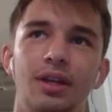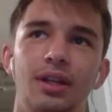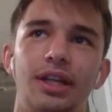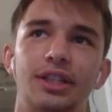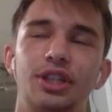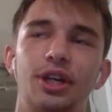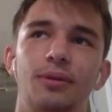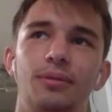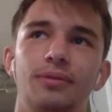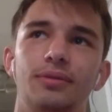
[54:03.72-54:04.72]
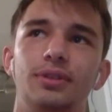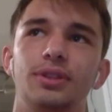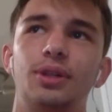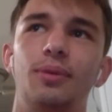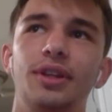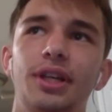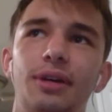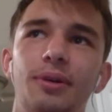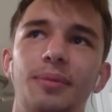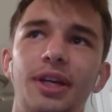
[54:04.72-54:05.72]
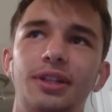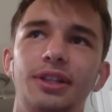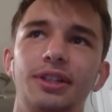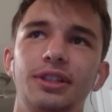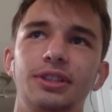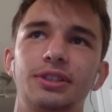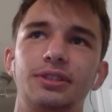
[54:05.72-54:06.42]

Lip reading: like, so one thing I want to make clear is,